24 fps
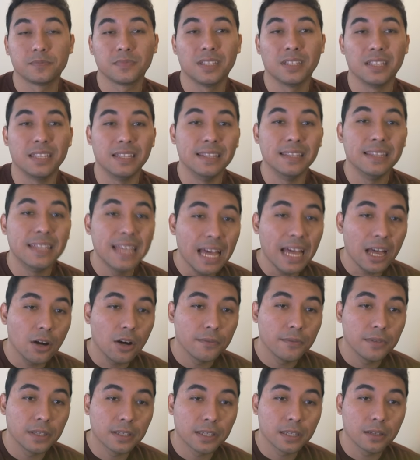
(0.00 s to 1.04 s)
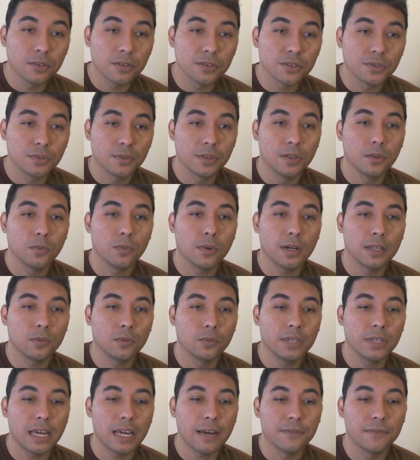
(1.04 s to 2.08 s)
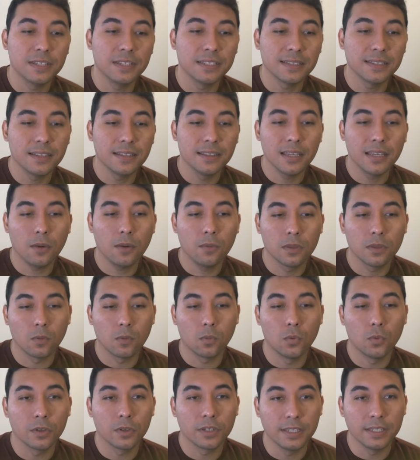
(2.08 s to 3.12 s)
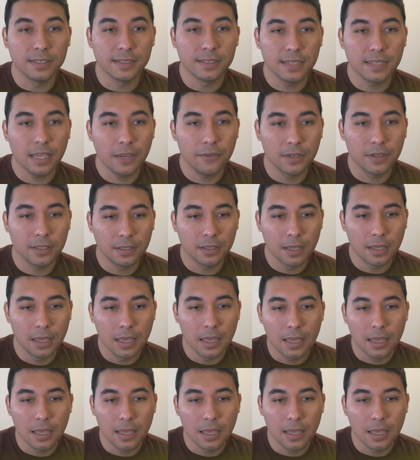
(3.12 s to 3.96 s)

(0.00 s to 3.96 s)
Now, if the king goes to d1, we have this idea with rook e7,